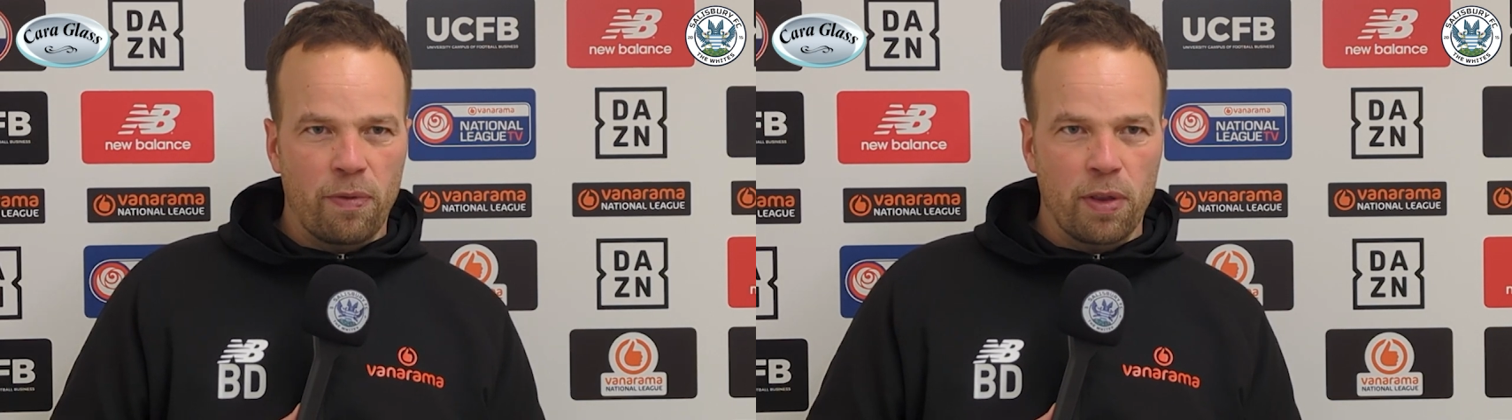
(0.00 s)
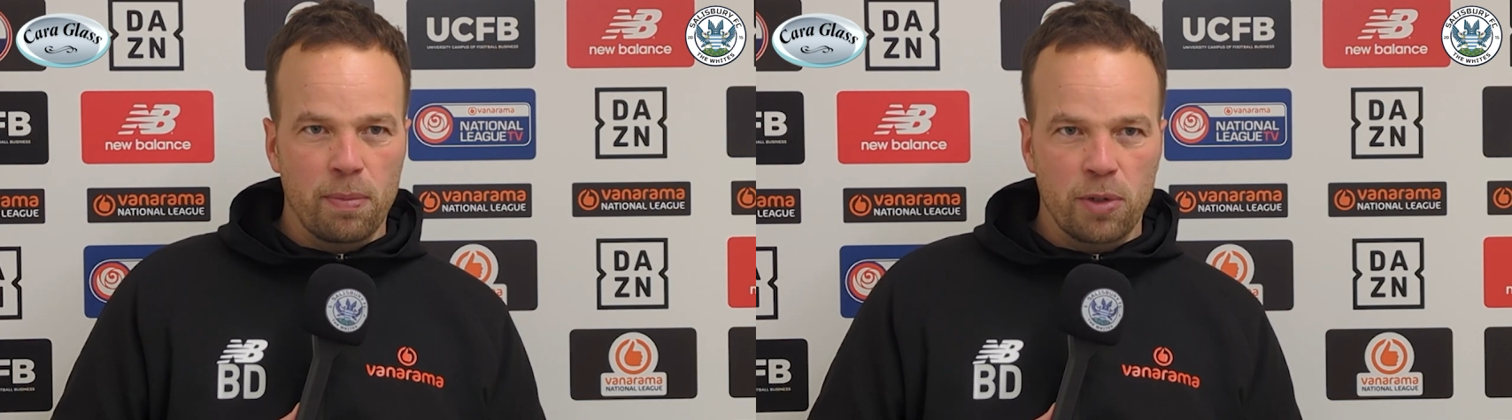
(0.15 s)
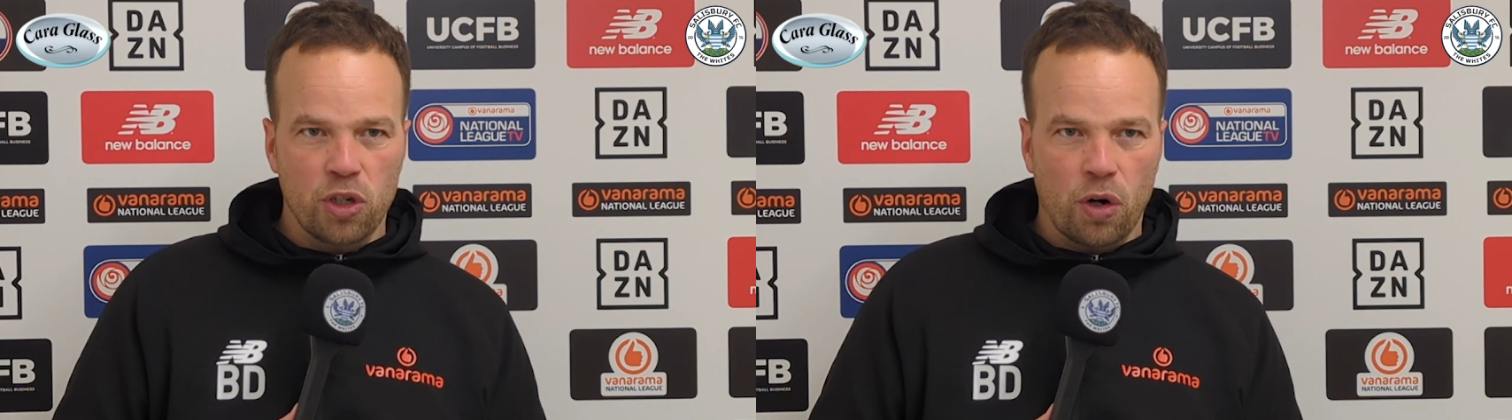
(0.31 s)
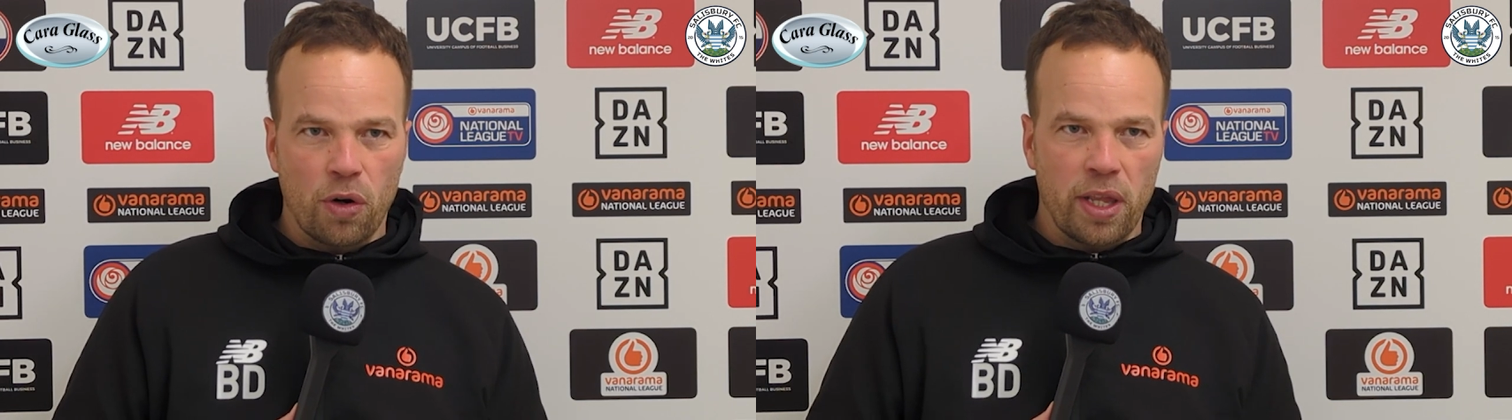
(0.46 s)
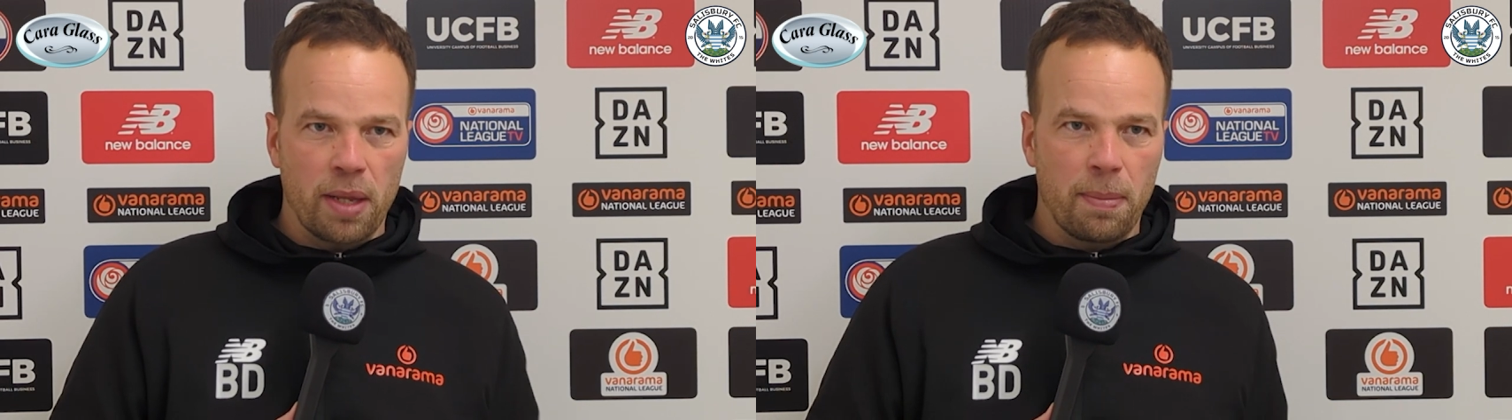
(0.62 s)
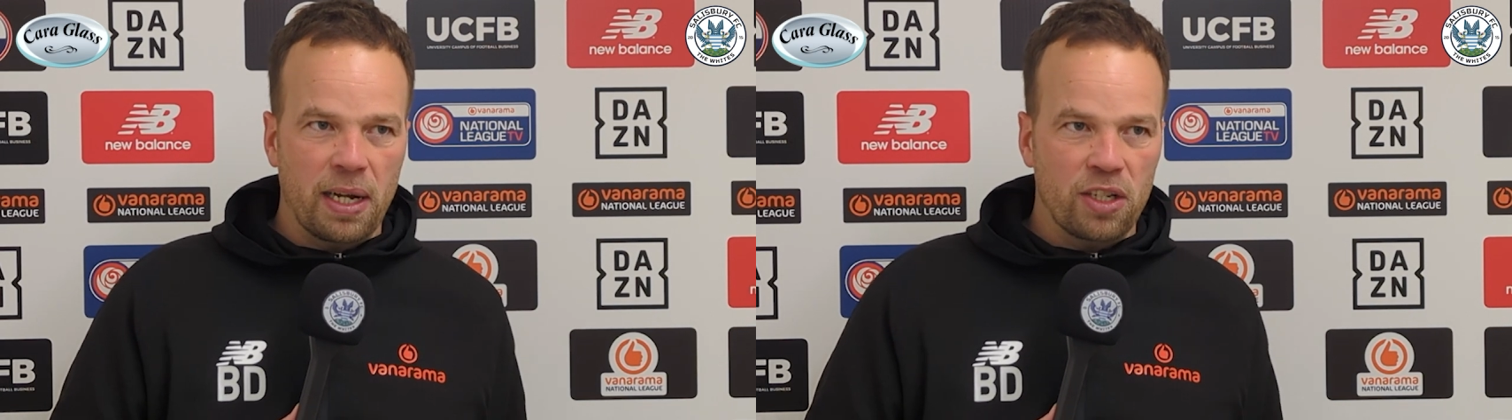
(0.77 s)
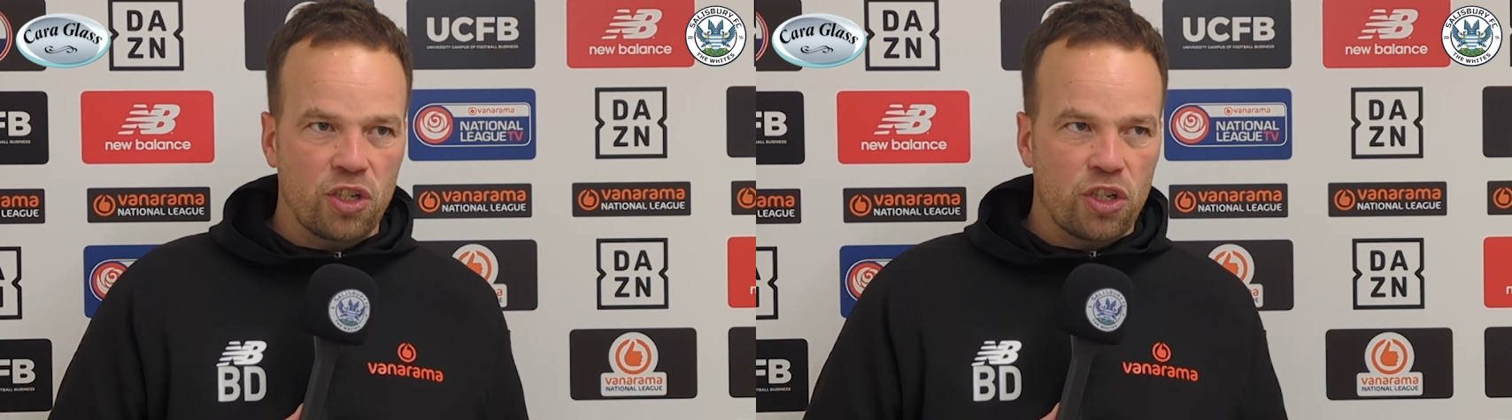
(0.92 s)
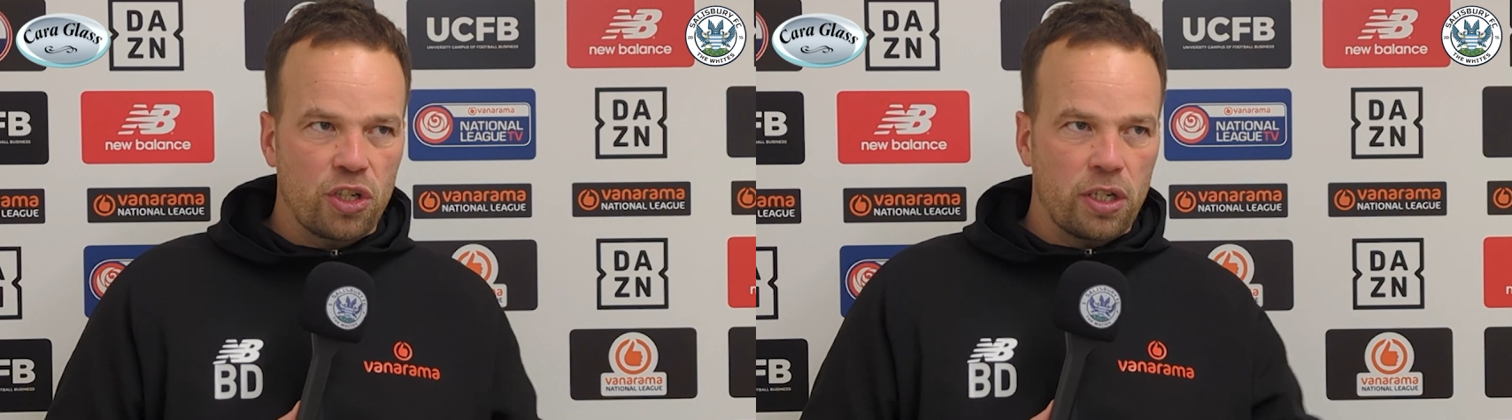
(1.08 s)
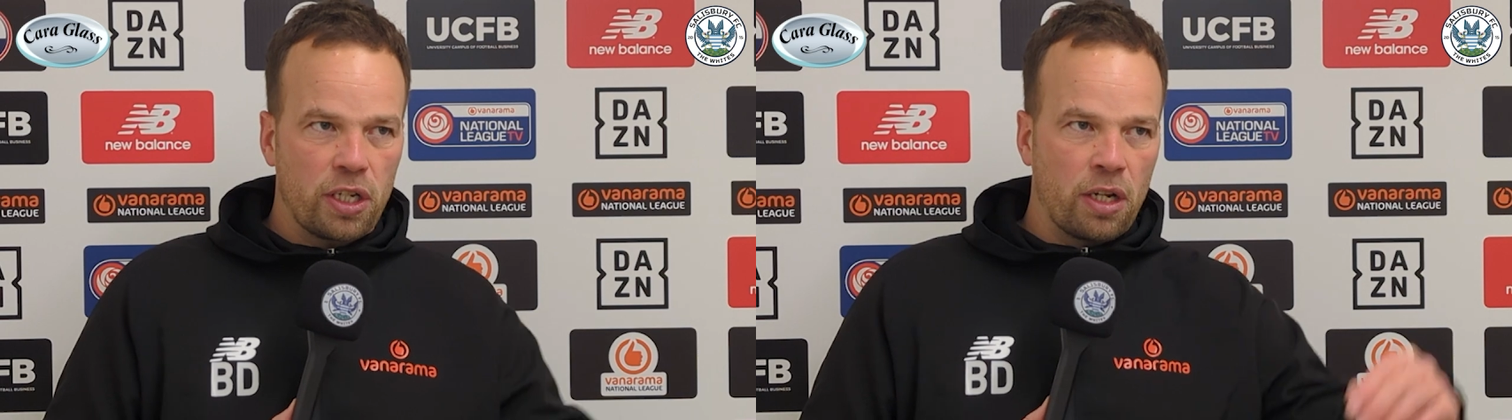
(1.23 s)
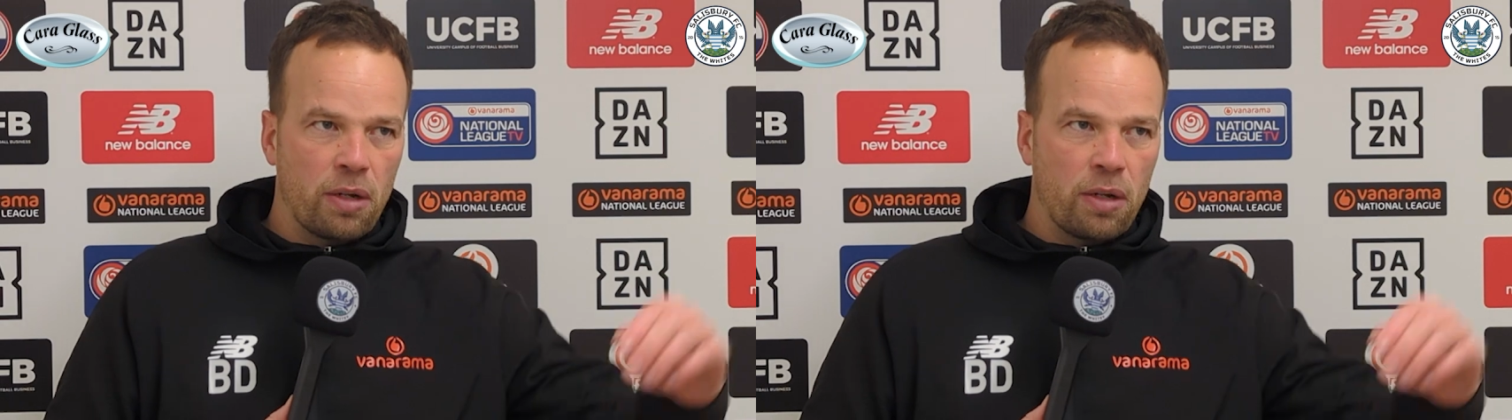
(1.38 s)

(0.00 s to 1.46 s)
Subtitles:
for the majority of the match.